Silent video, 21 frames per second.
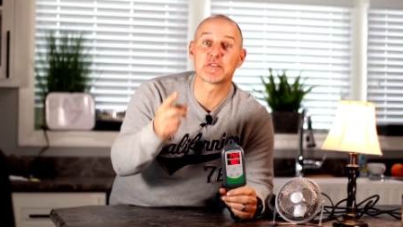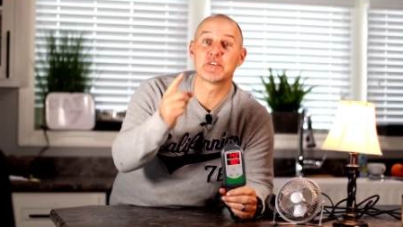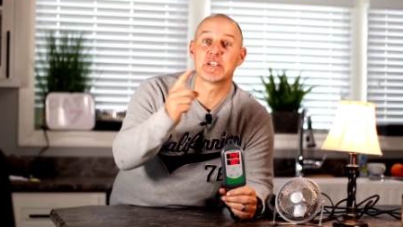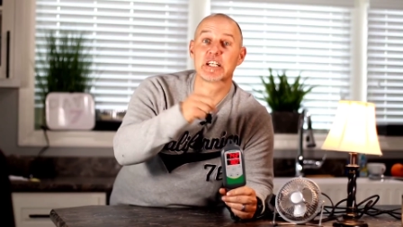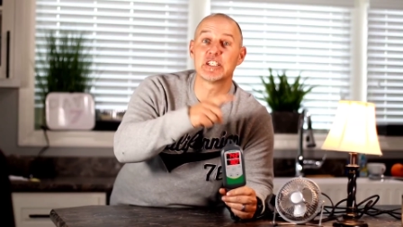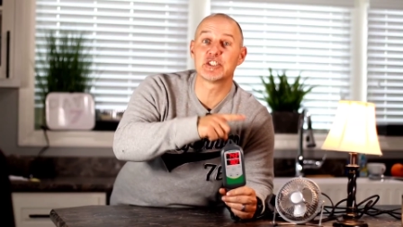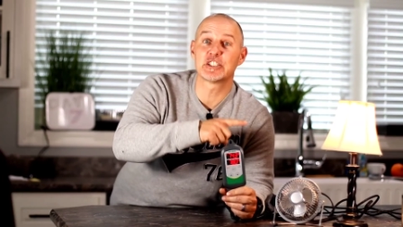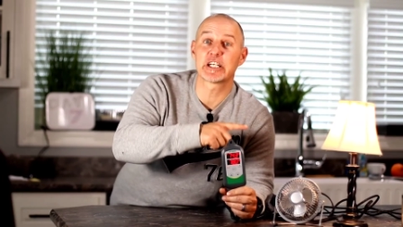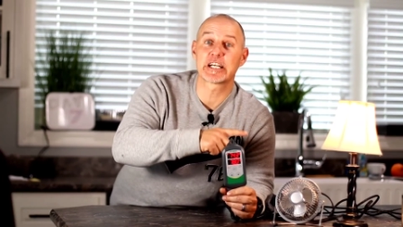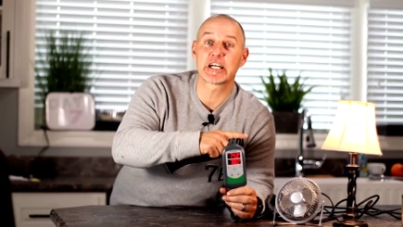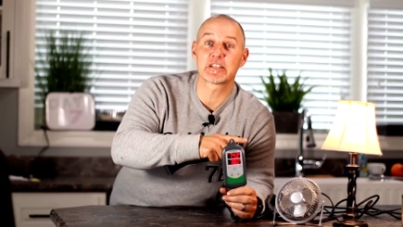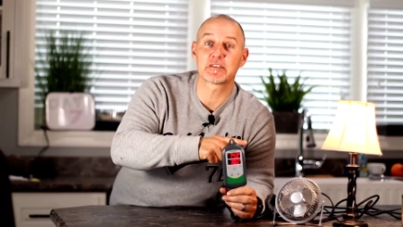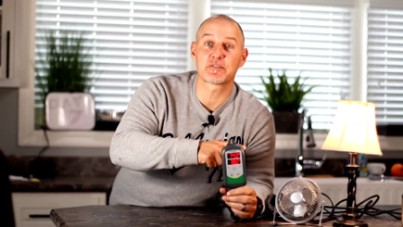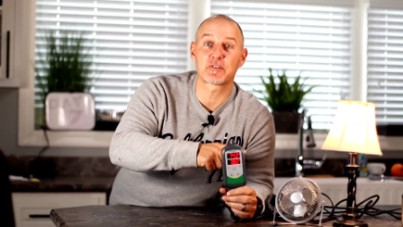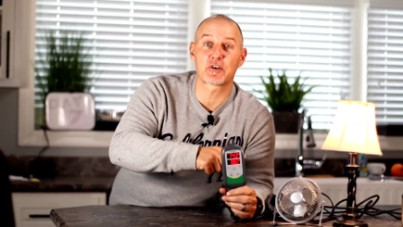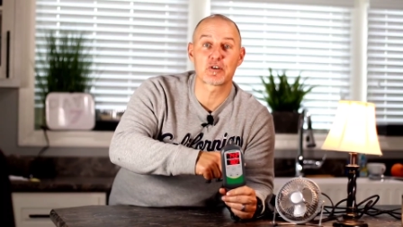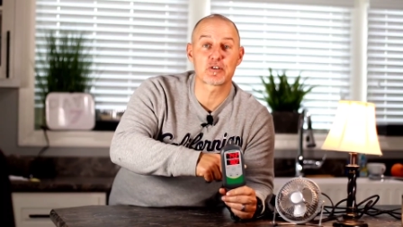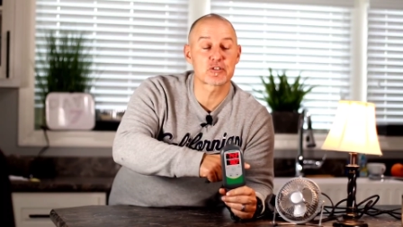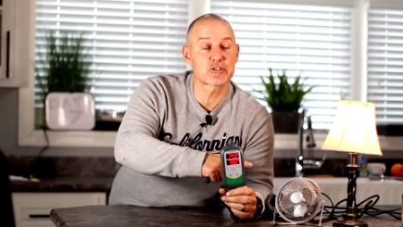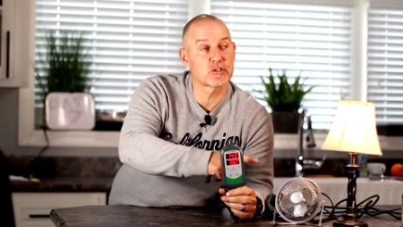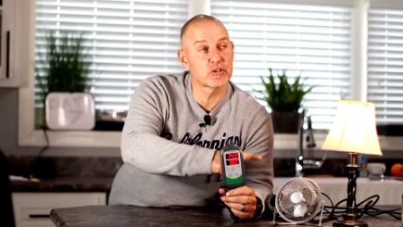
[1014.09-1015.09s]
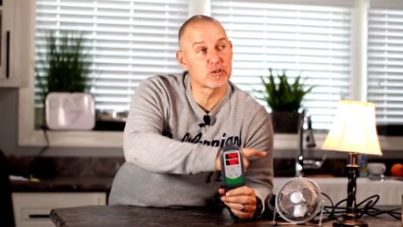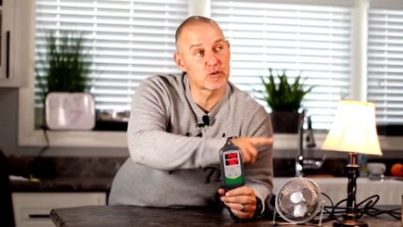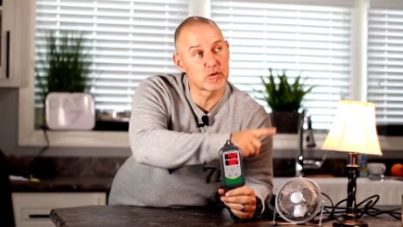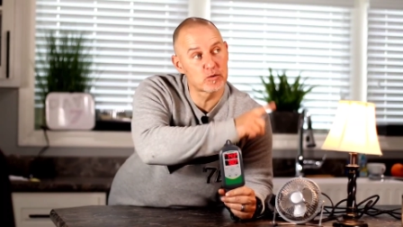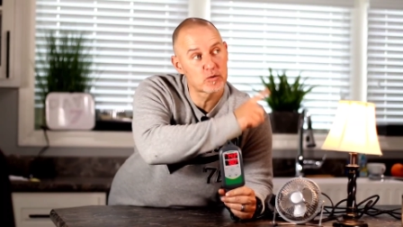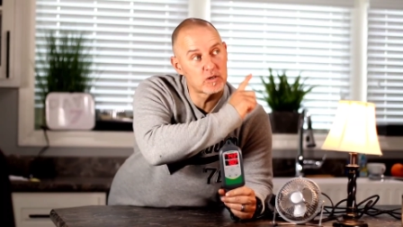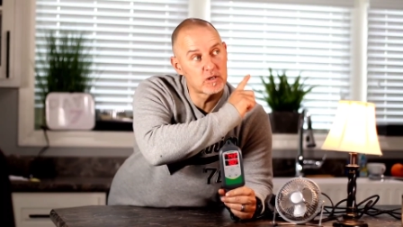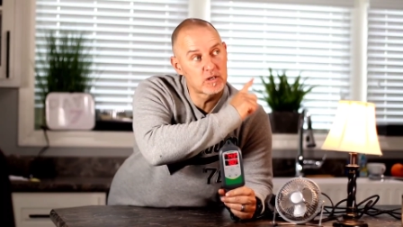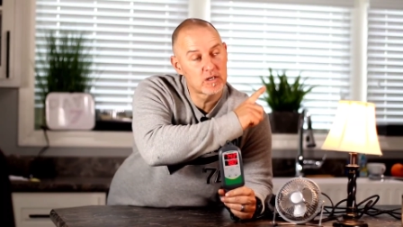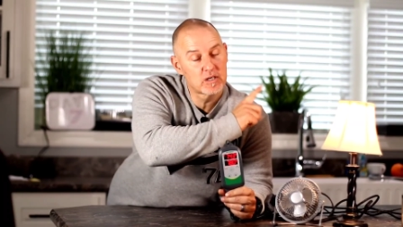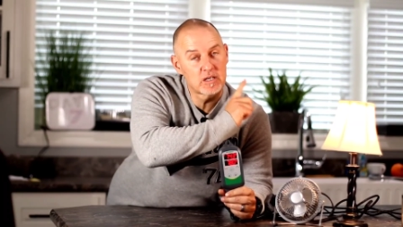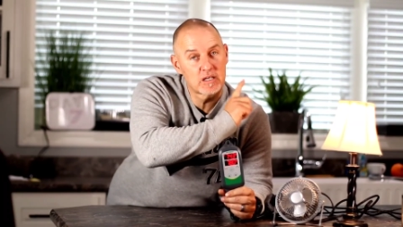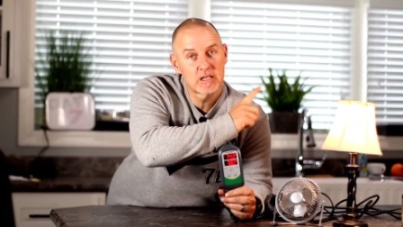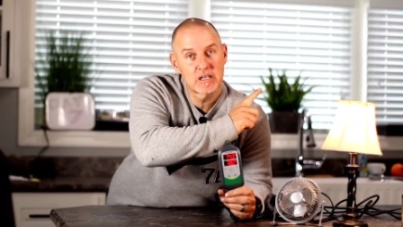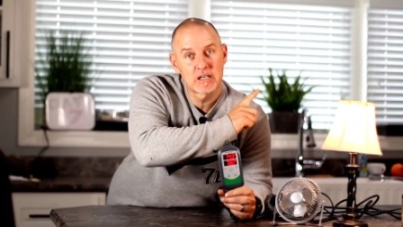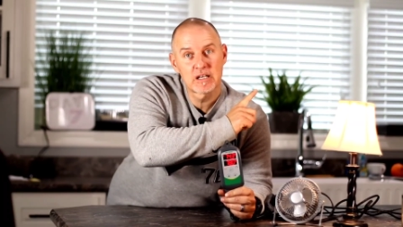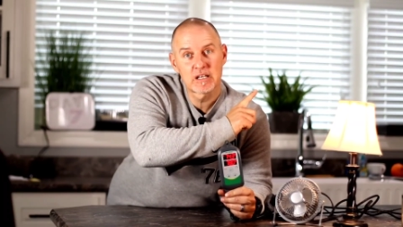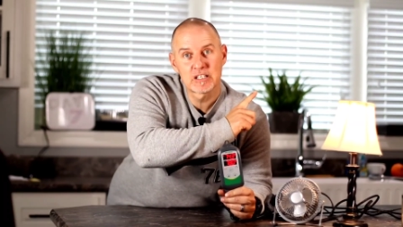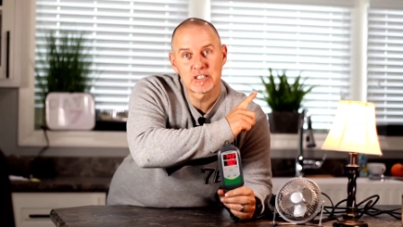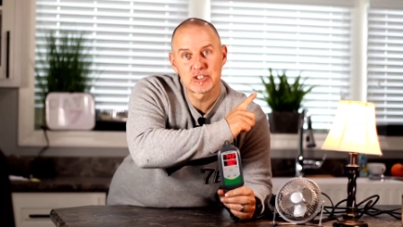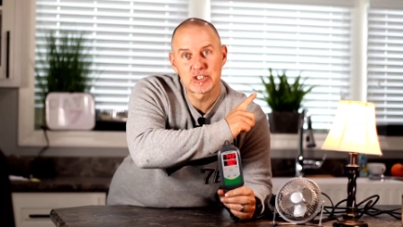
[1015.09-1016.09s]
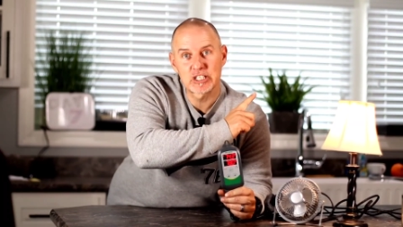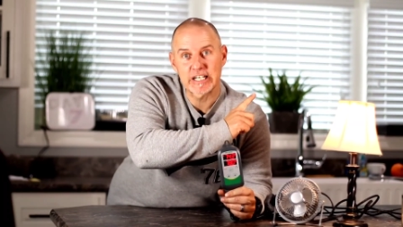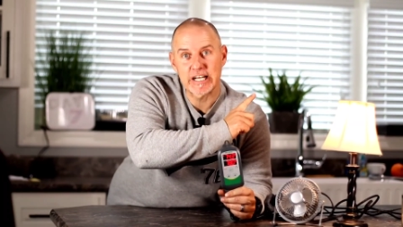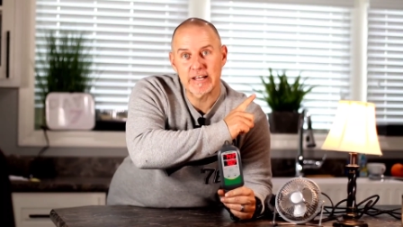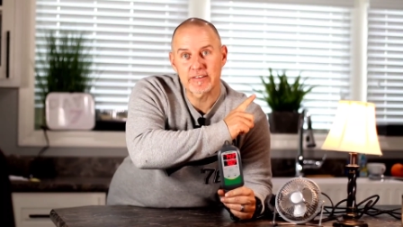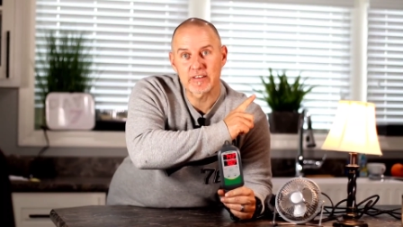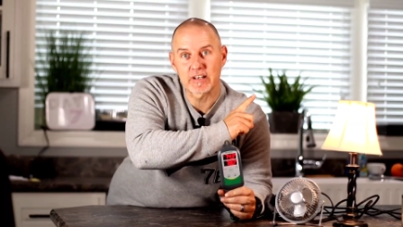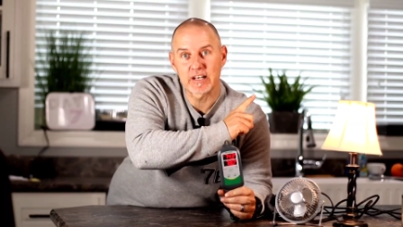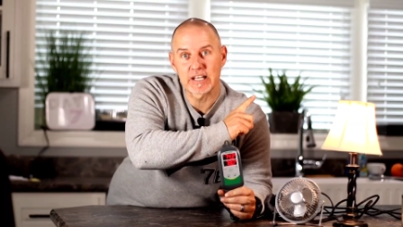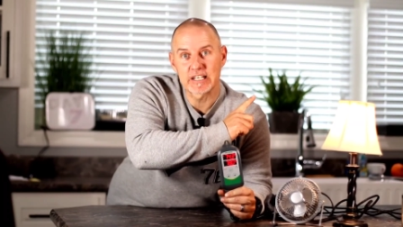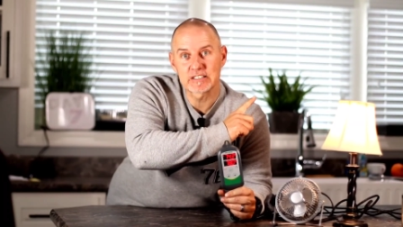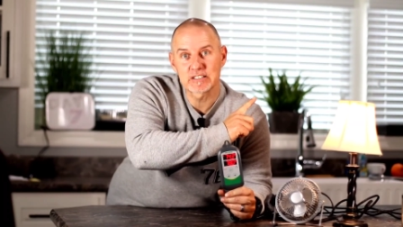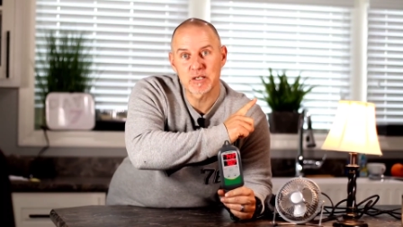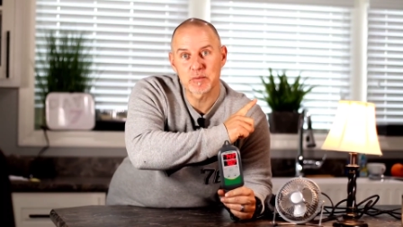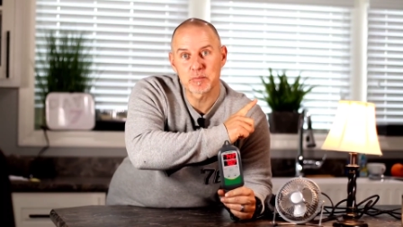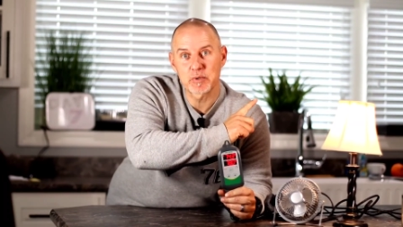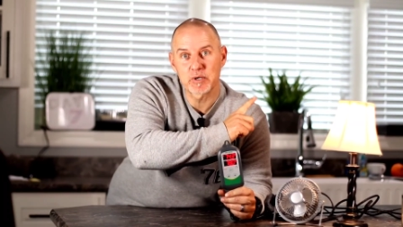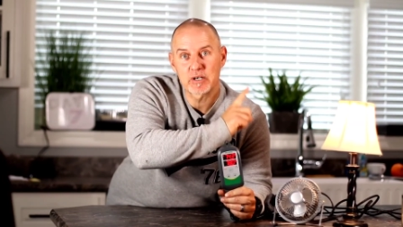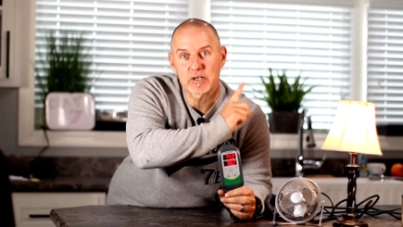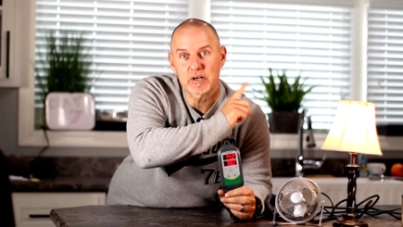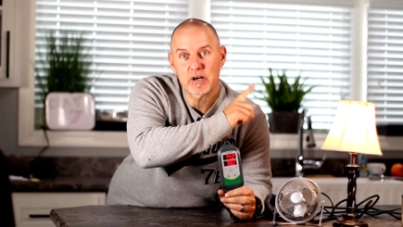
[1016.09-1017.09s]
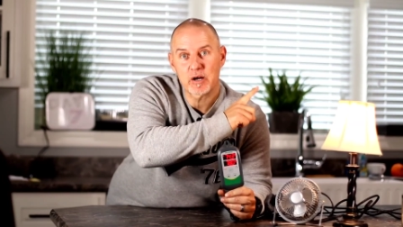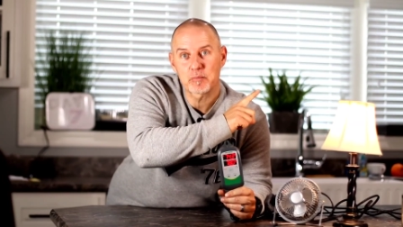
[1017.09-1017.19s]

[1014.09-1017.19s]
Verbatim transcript: If you didn't check out the first two, check out the links up here.